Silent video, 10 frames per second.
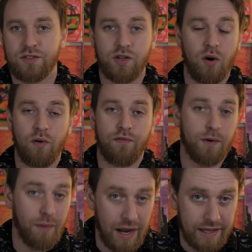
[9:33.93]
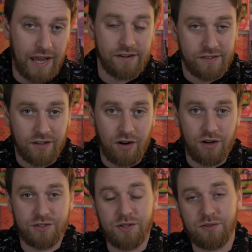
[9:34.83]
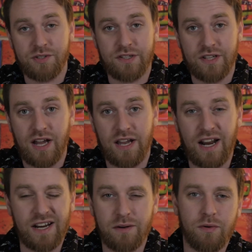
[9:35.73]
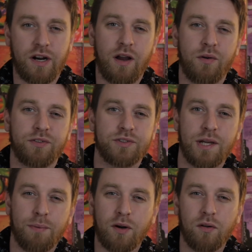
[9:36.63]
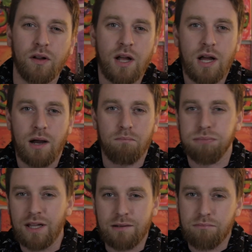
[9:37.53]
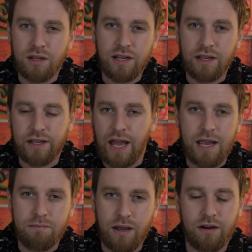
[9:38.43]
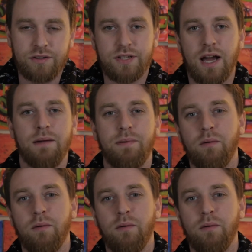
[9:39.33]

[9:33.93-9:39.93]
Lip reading: So for my gangsta cartoon design, I didn't want to go with your typical bling bling gangbanger type.